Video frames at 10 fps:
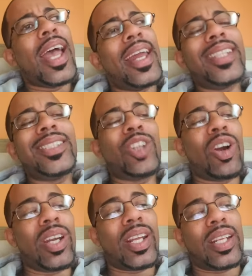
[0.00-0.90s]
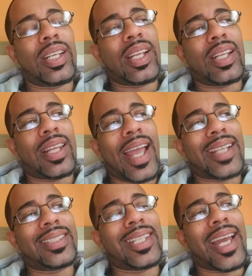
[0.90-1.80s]
And this started
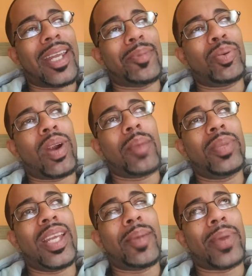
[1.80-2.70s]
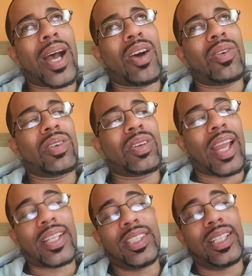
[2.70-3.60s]
last night, probably about,
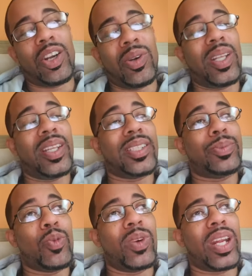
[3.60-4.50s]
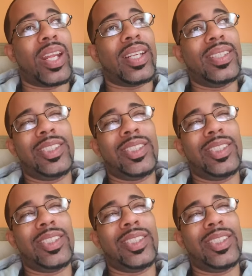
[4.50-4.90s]
actually early this morning.